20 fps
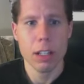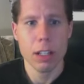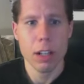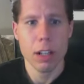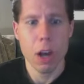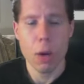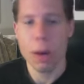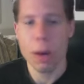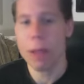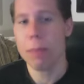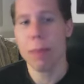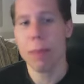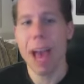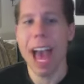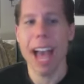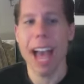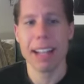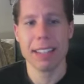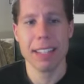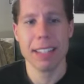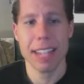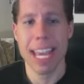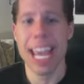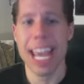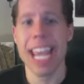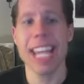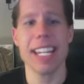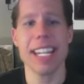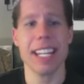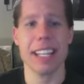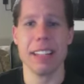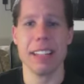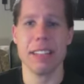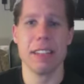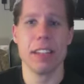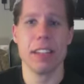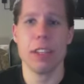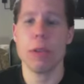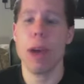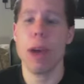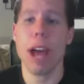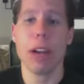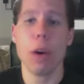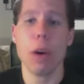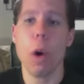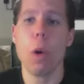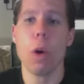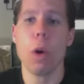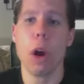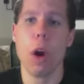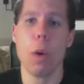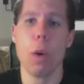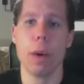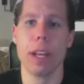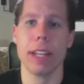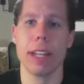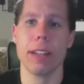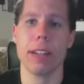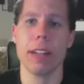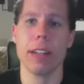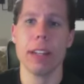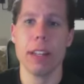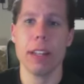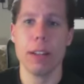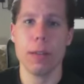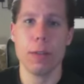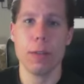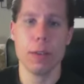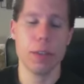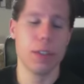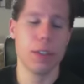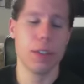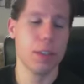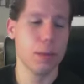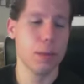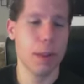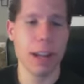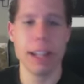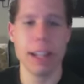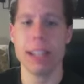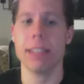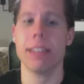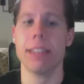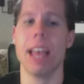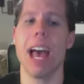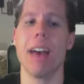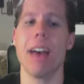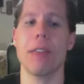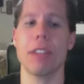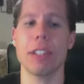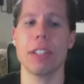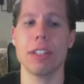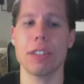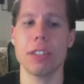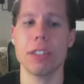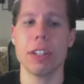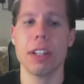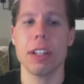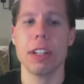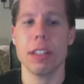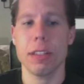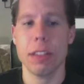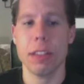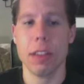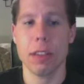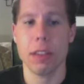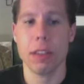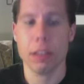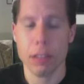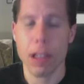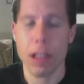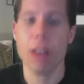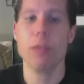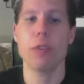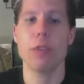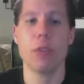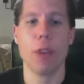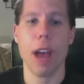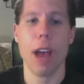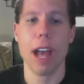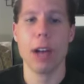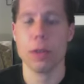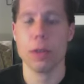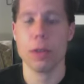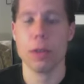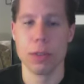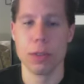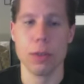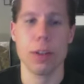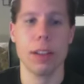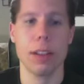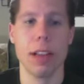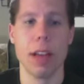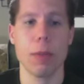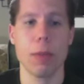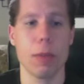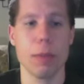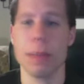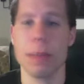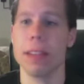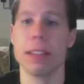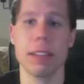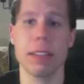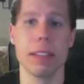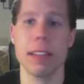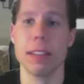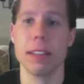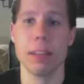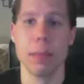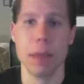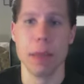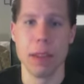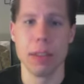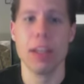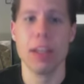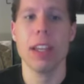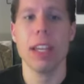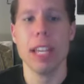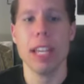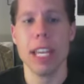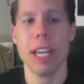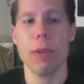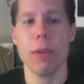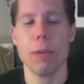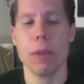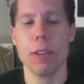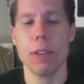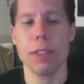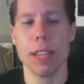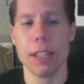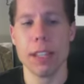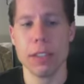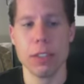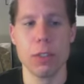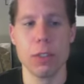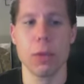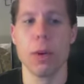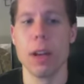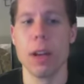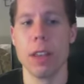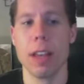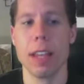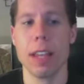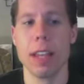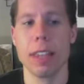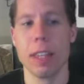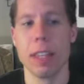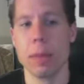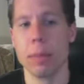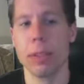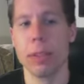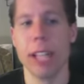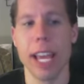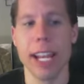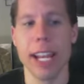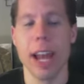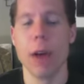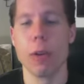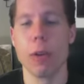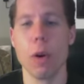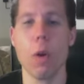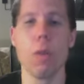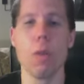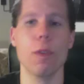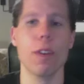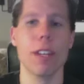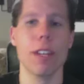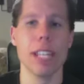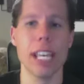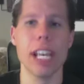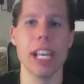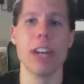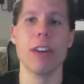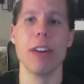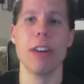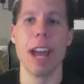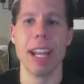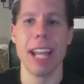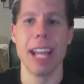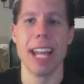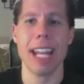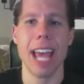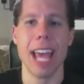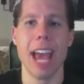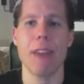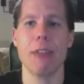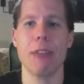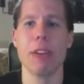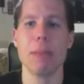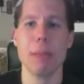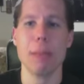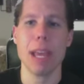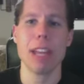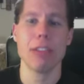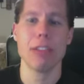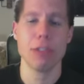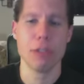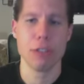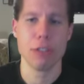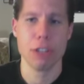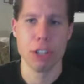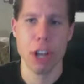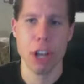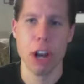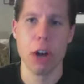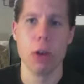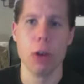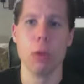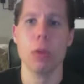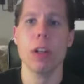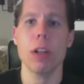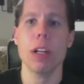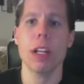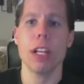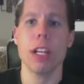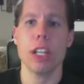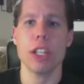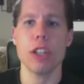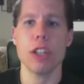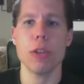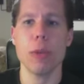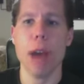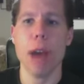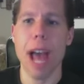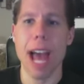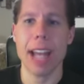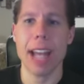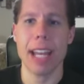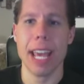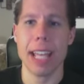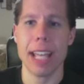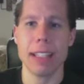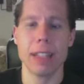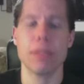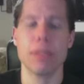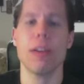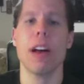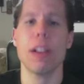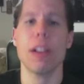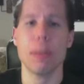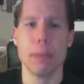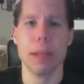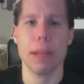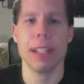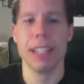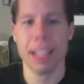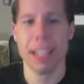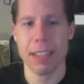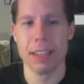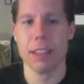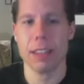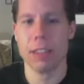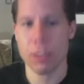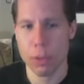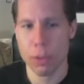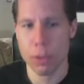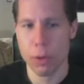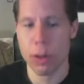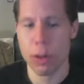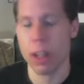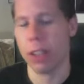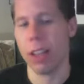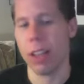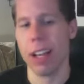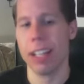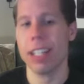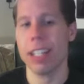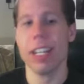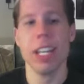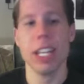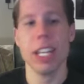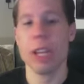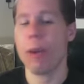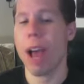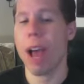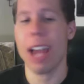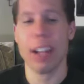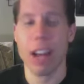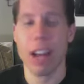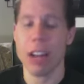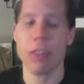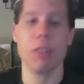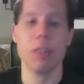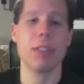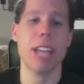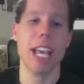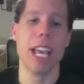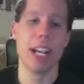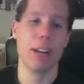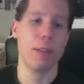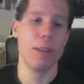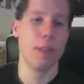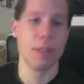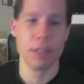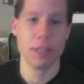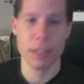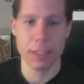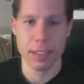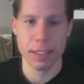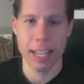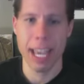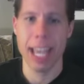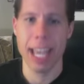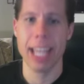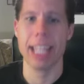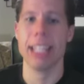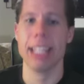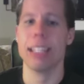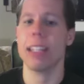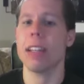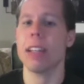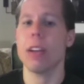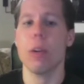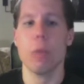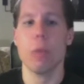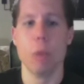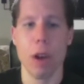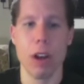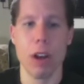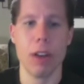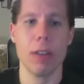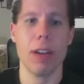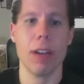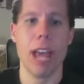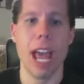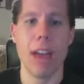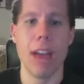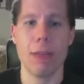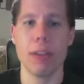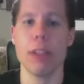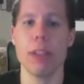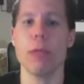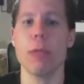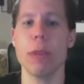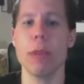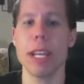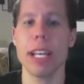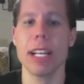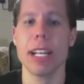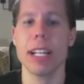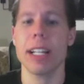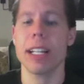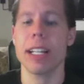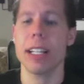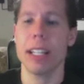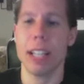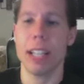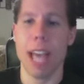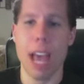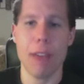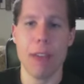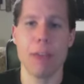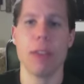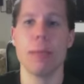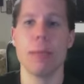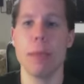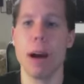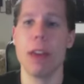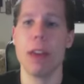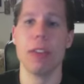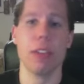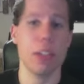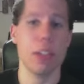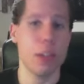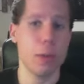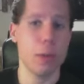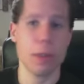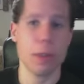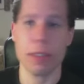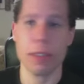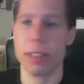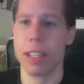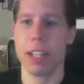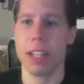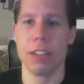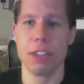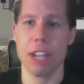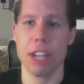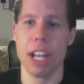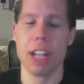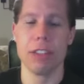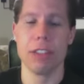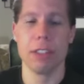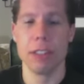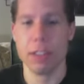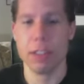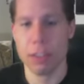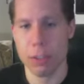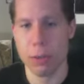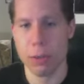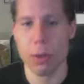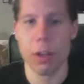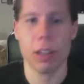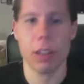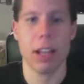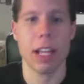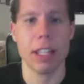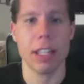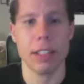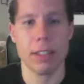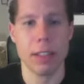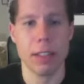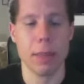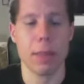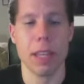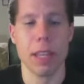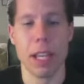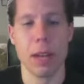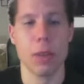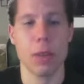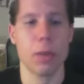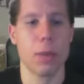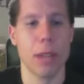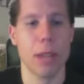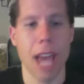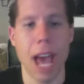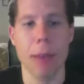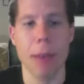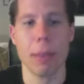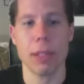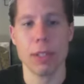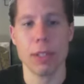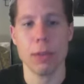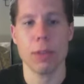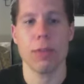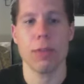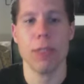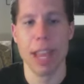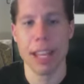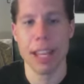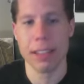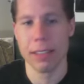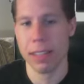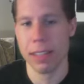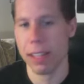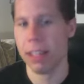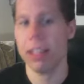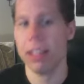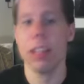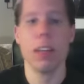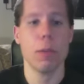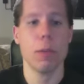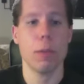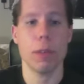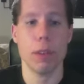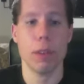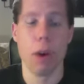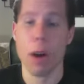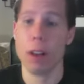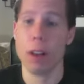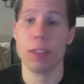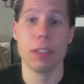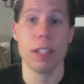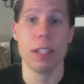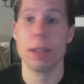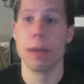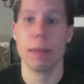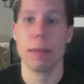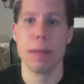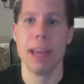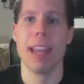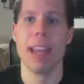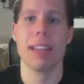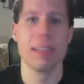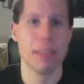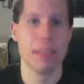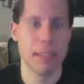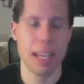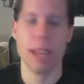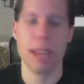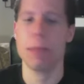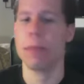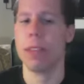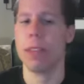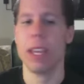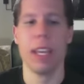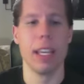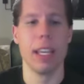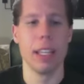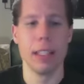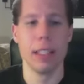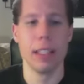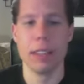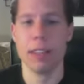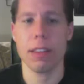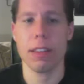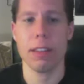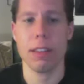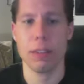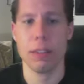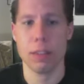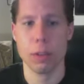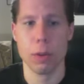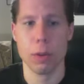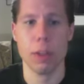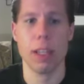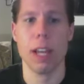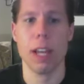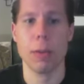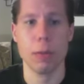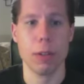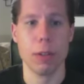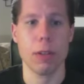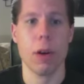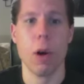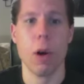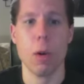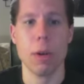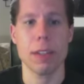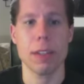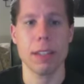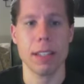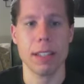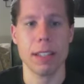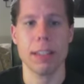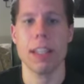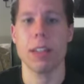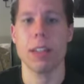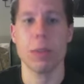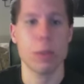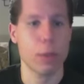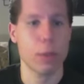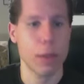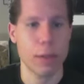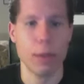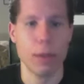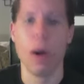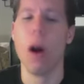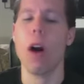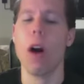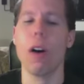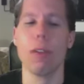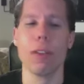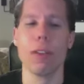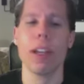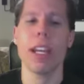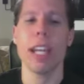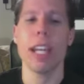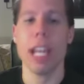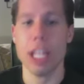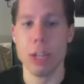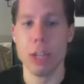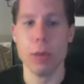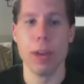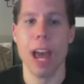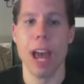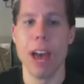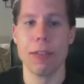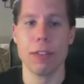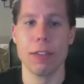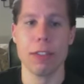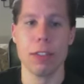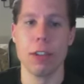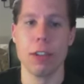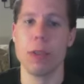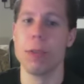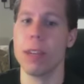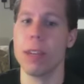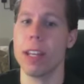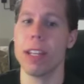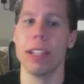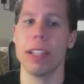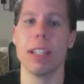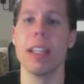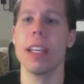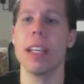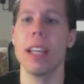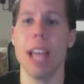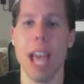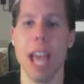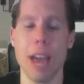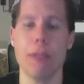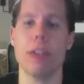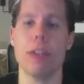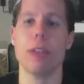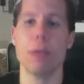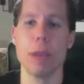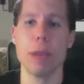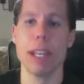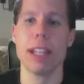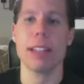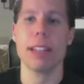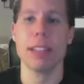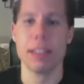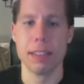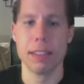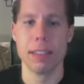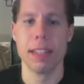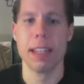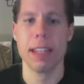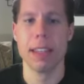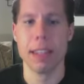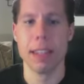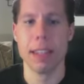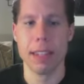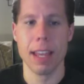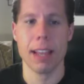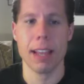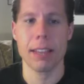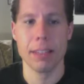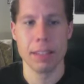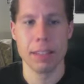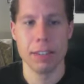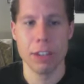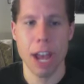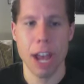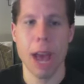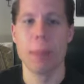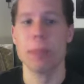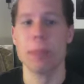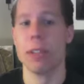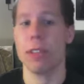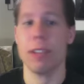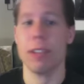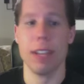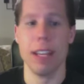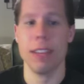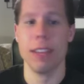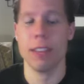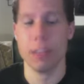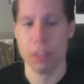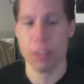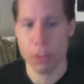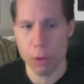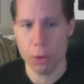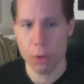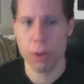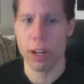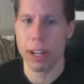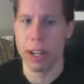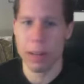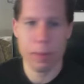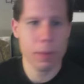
Going back to the 80s, you had Hulk Hogan versus Randy Savage, the love triangle storyline with Miss Elizabeth. It was a storyline that played out over a year, and at every major show, you had a development in the storyline. You had Undertaker versus Kane, where every week, every month, you would see a change in the storyline. Something else would happen to advance it. With Austin and McMahon, same thing. The storyline would always continue to evolve, and you would have to tune in every week to see the next chapter in the story.